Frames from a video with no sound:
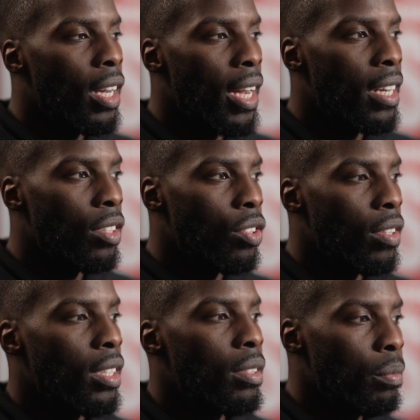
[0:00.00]
I kind of
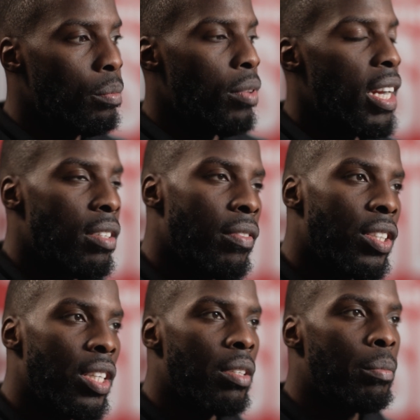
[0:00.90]
saw it as
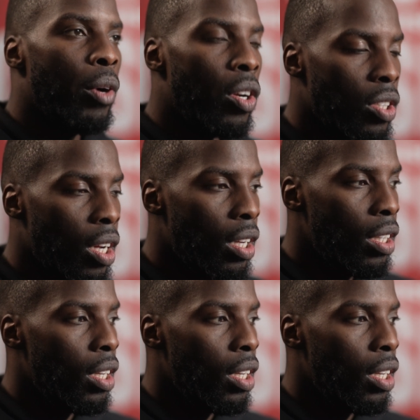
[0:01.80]
Prasovic as a boxer.